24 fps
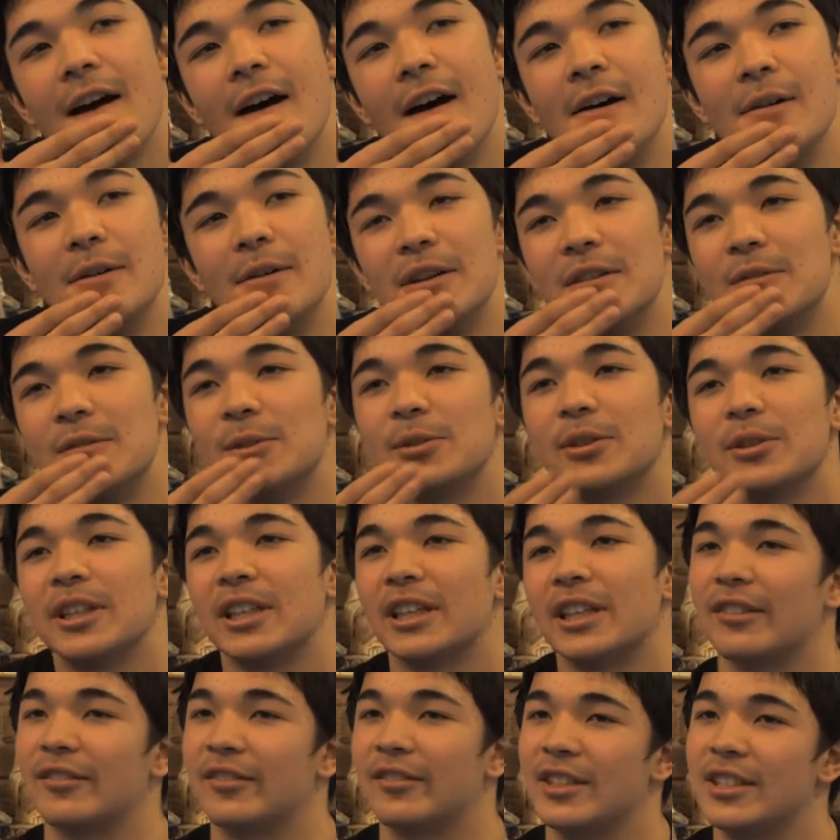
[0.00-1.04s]
I mean, I'm
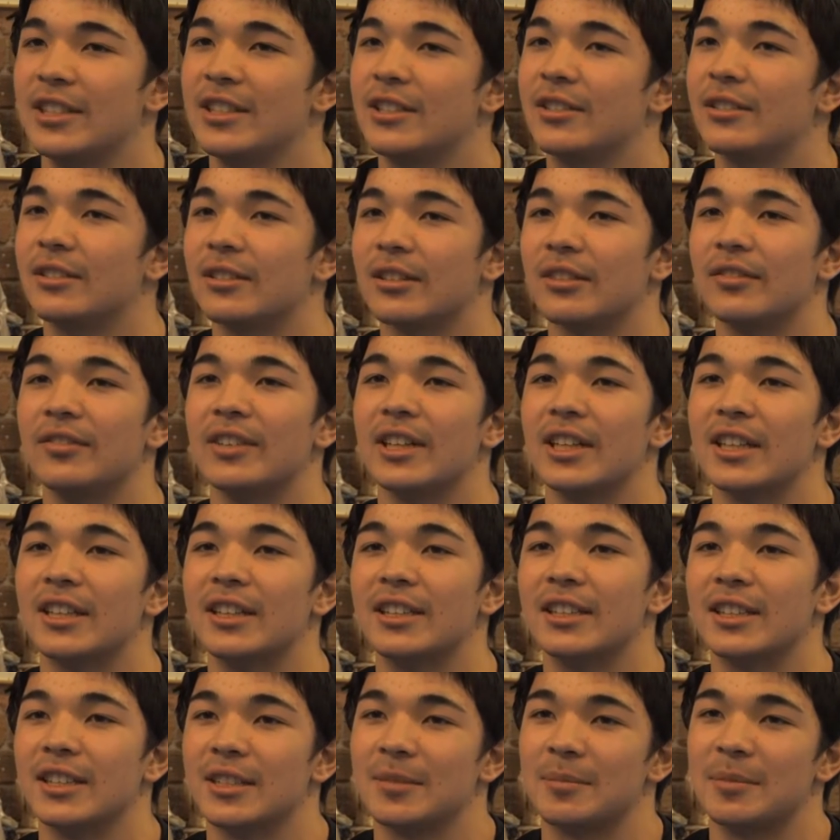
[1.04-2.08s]
looking at physical
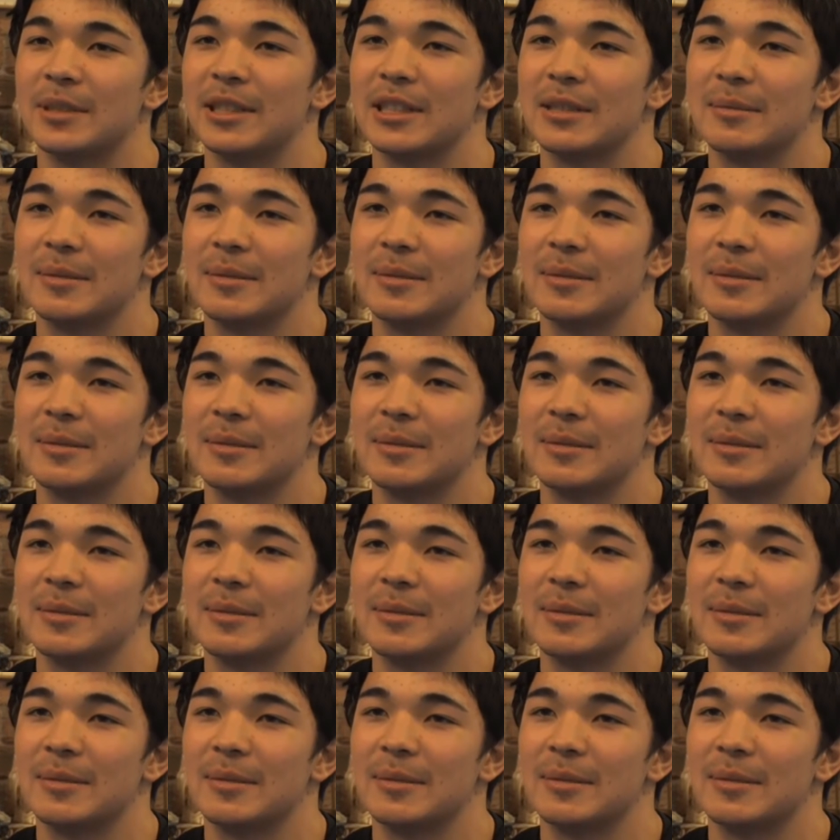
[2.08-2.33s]
advantages, but,